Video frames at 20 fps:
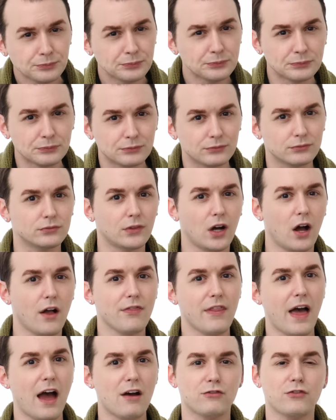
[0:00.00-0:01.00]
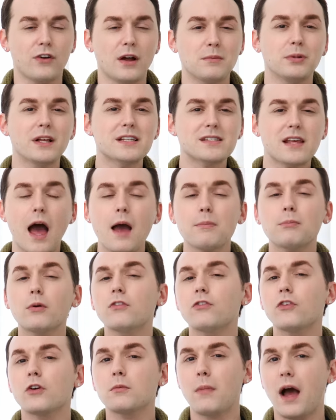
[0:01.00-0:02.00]
hmm, on that front. Plus, I
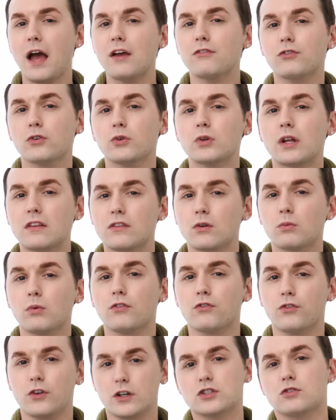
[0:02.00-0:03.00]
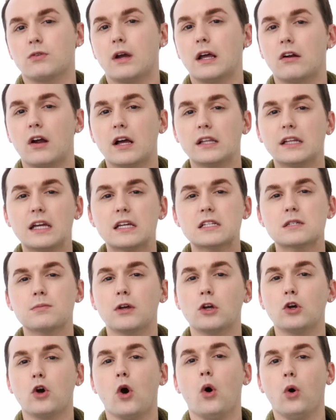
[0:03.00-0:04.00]
prefer my fruit in the refrigerator. I like it to
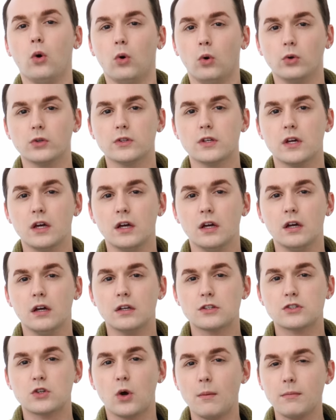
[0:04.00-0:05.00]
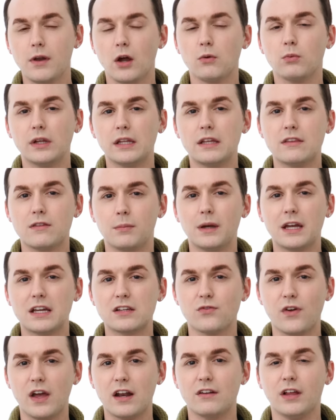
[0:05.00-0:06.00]
be cold. So I'm not really the
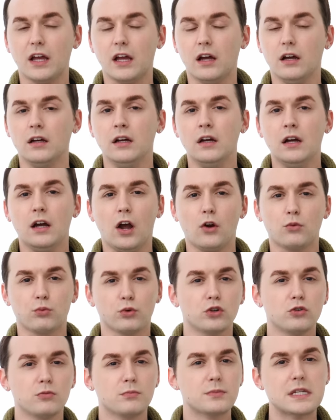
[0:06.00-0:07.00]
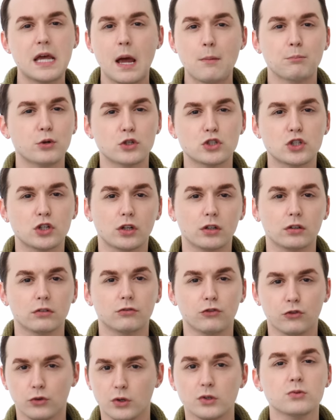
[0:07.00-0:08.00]
biggest fan of like a, a room temperature
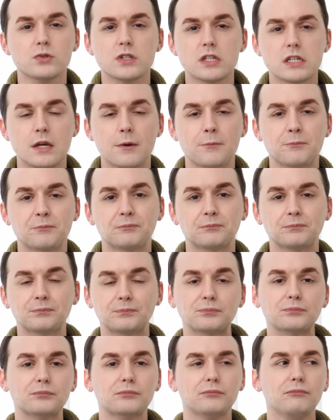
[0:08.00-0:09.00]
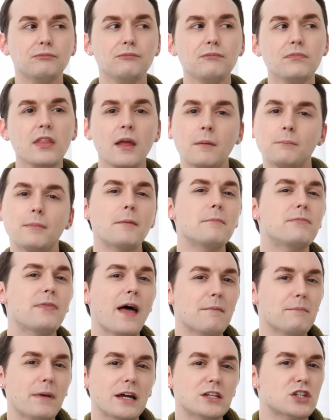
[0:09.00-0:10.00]
fruit but
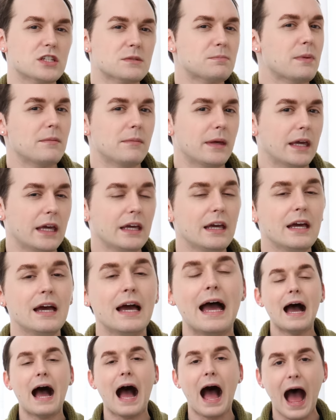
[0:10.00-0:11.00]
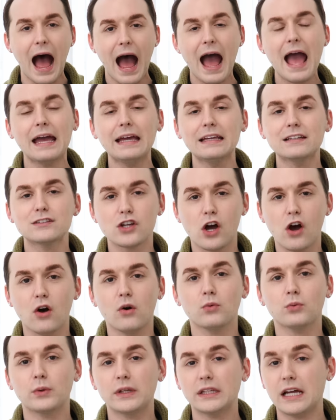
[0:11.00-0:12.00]
that might just be me. I
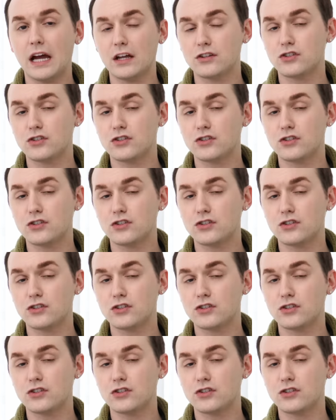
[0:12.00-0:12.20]
don't really